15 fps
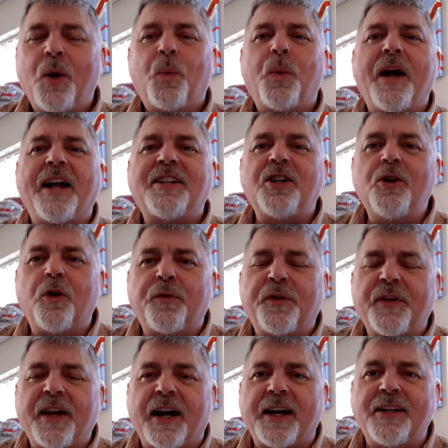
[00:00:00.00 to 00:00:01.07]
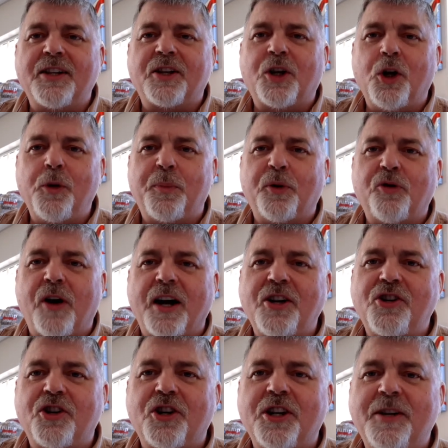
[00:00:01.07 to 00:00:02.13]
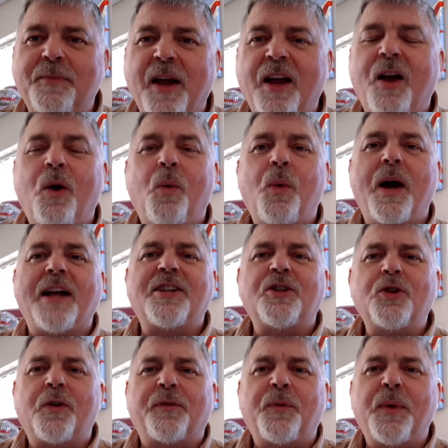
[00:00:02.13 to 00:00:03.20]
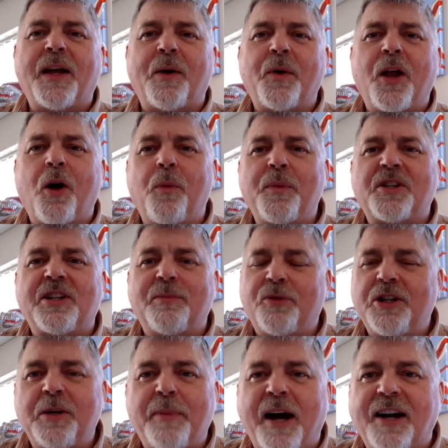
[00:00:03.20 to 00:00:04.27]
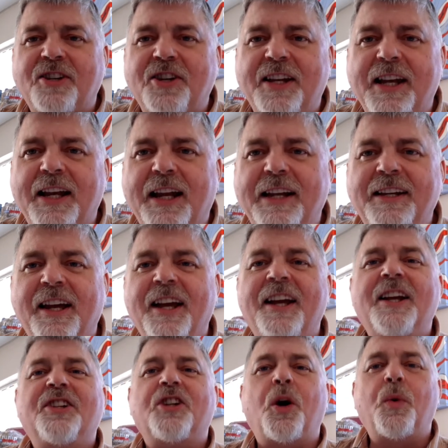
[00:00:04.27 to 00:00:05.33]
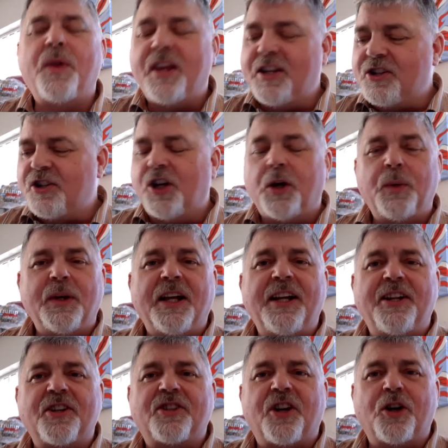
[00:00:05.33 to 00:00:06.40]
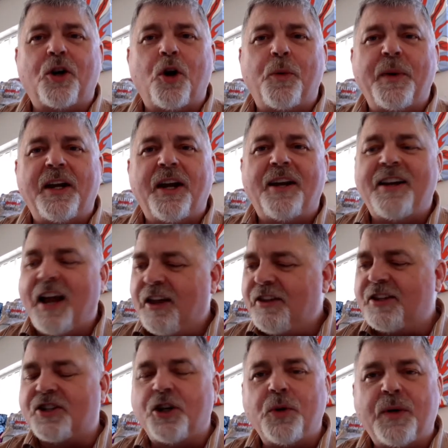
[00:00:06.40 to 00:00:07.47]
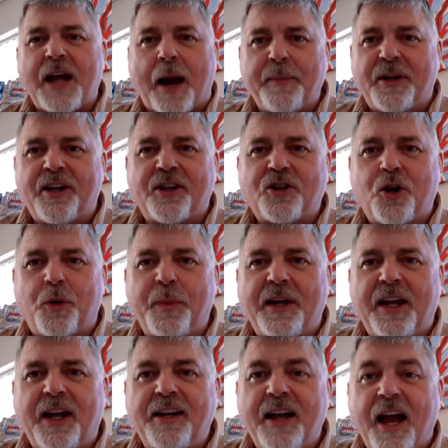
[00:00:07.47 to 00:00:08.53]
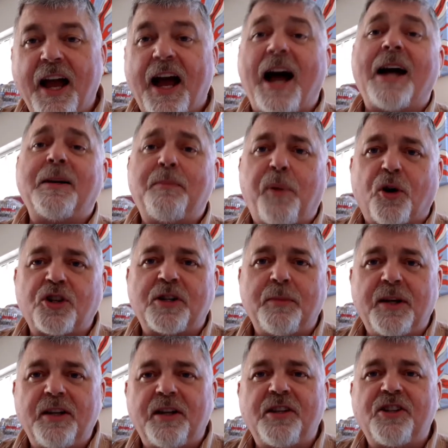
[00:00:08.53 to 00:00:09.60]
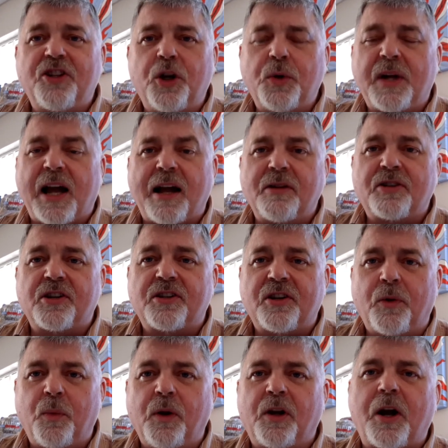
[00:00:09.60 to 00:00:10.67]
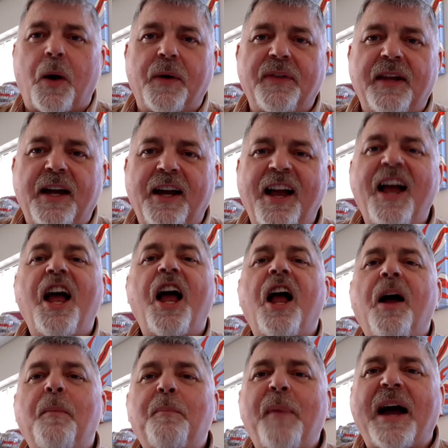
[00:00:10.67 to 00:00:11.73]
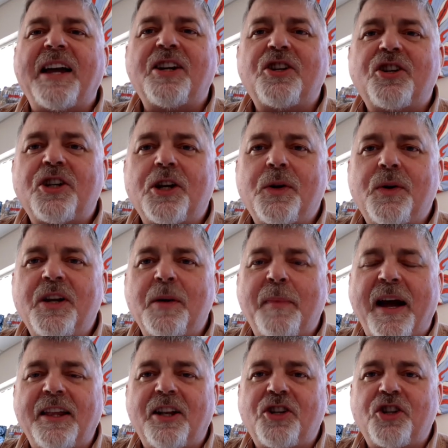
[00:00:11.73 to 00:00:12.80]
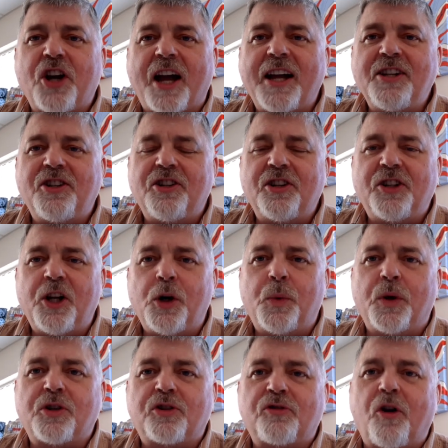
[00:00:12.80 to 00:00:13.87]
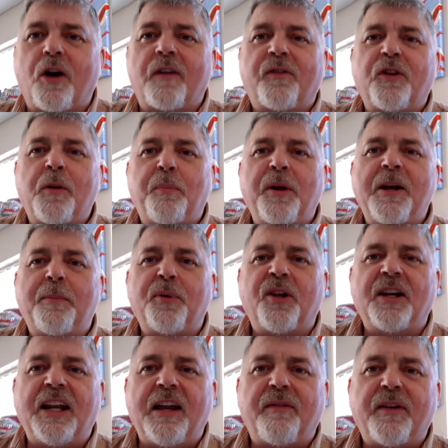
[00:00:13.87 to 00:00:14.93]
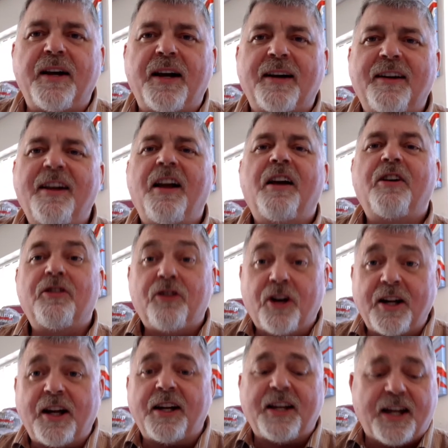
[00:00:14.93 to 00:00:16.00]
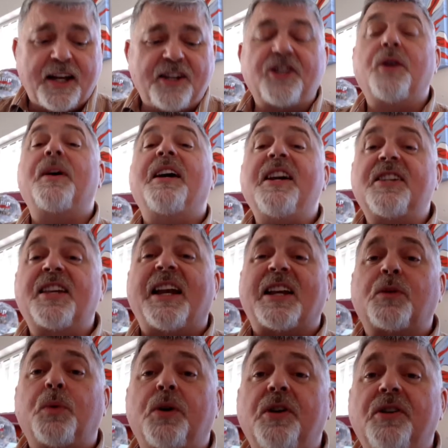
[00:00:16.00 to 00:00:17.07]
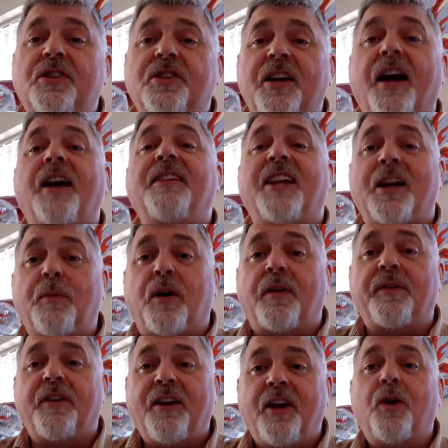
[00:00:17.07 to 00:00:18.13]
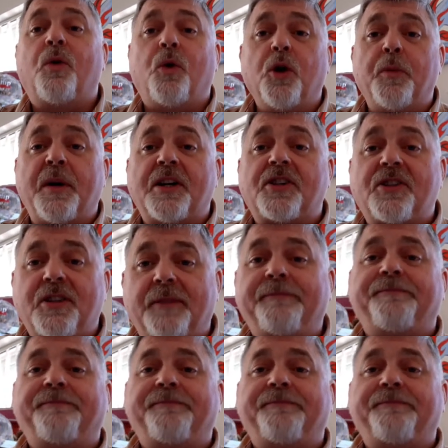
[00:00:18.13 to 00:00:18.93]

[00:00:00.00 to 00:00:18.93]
We had enough of that in the Cooper regime. We had enough with that with old Mr. Moneybags Ealing. So with these new leaders that are coming in, this new cabinet that's coming in, and possibly these new councillors that will go on there, make sure you make the change and you do what's right for the people that live here. Right, okay, so here's the last words, and then I'm off. All the best.